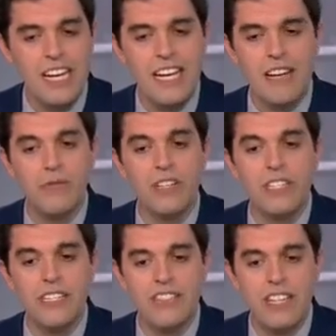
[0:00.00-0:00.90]
it
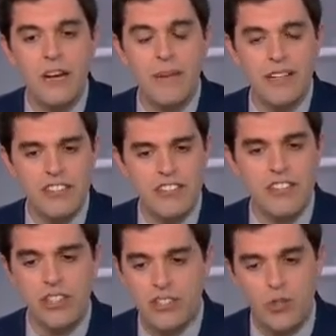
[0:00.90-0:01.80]
really is not about
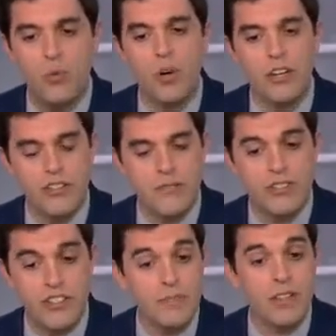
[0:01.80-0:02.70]
necessarily just a war on
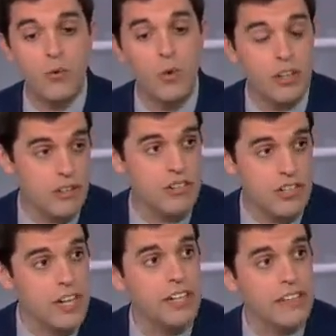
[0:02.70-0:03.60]
Christmas. It's about the war on
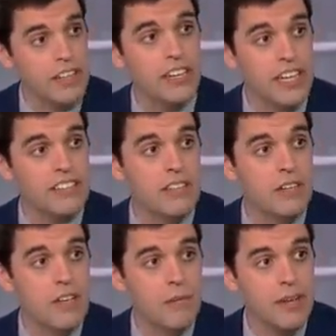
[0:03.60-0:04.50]
Christianity. They'd like to
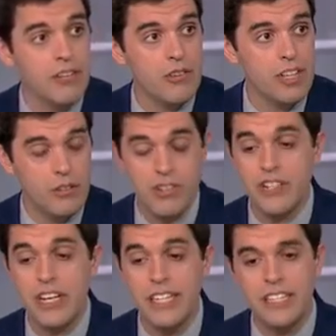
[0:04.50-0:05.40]
make sure that
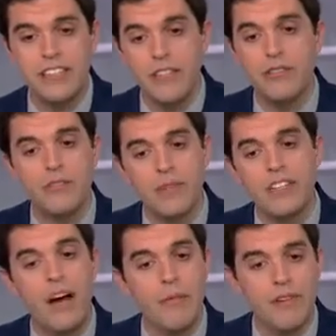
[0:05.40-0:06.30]
Christianity continues to be a
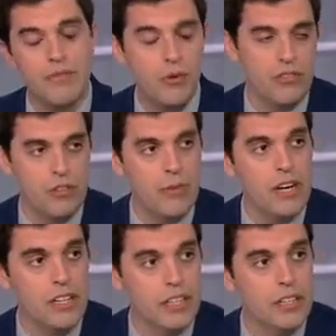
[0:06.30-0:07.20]
dominant force in
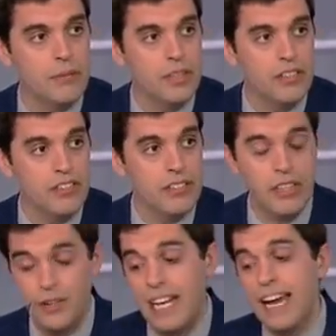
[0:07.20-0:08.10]
America because,
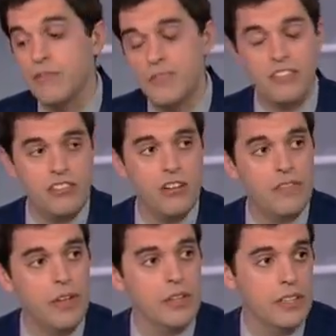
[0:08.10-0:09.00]
it has been since our
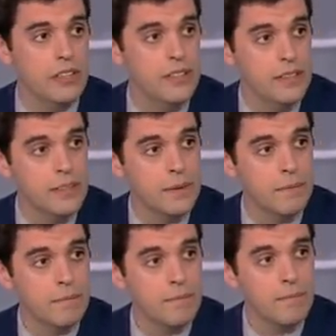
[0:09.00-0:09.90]
founding. Well, and I
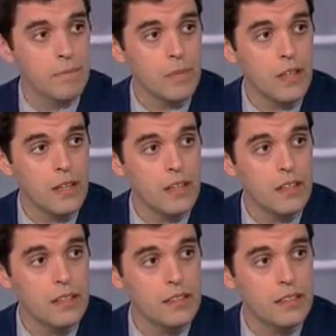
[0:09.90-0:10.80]
do think
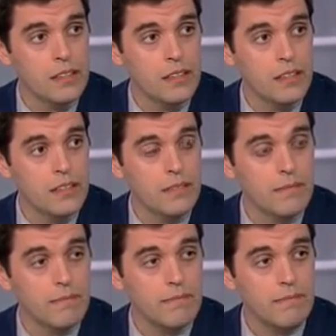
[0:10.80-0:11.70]
a lot of us are worried. We
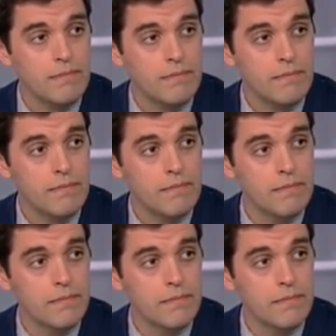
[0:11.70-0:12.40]
don't want to offend